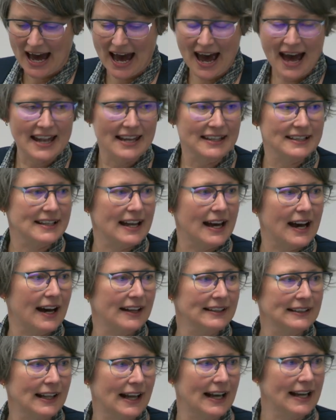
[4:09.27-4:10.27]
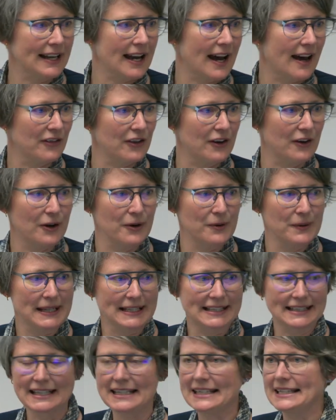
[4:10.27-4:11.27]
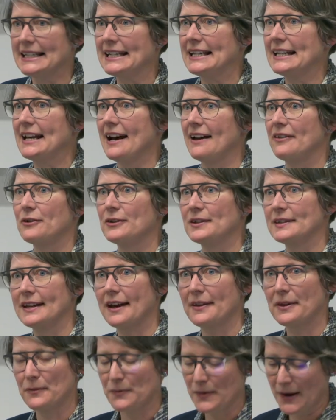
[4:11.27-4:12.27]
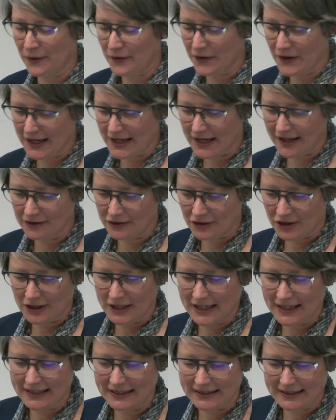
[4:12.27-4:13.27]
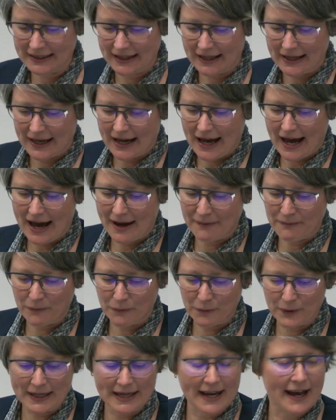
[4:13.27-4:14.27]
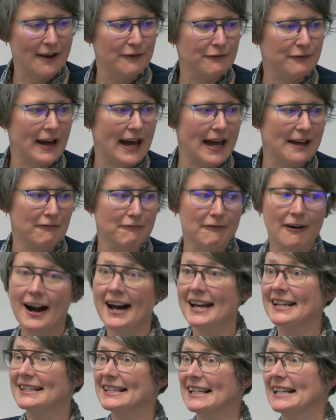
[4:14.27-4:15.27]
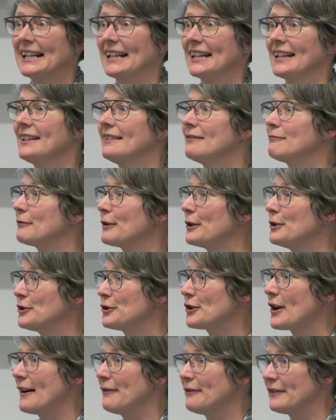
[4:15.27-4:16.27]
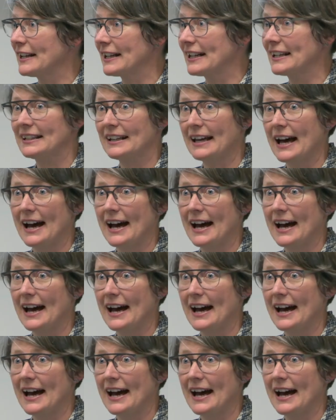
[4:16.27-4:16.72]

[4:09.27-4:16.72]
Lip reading: And unlike other OECD, those other wealthy countries, we have a rising road traffic